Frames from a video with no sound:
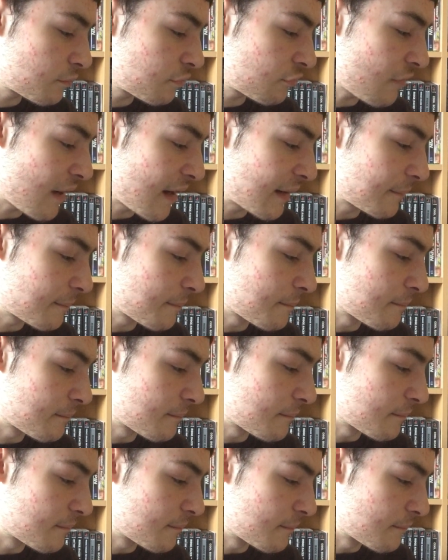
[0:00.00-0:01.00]

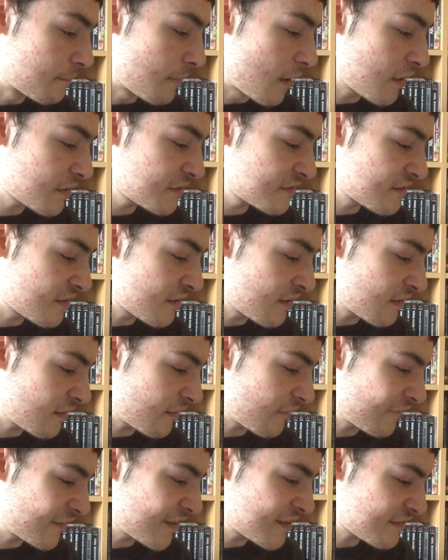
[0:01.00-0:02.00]
Pragmata,
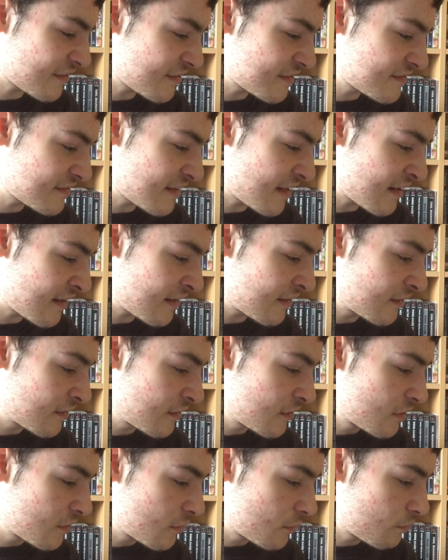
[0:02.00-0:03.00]
I think that's how you say it,
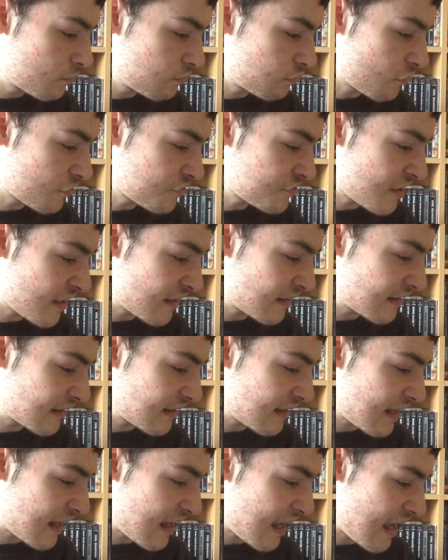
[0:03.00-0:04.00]

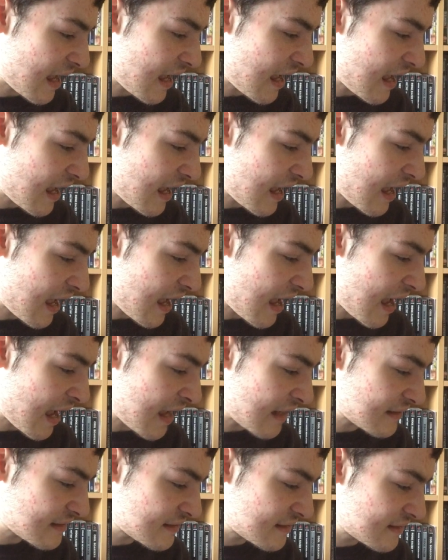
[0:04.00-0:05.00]
Project
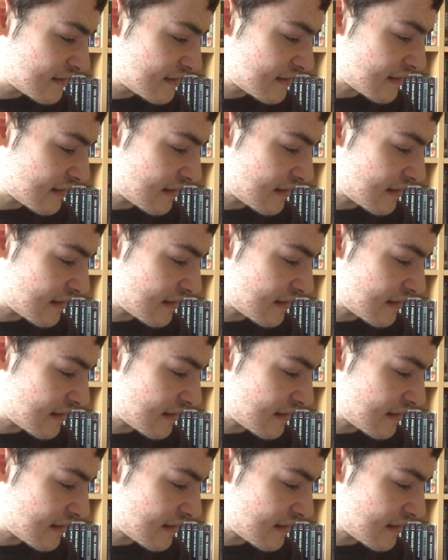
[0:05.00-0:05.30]
Hatina,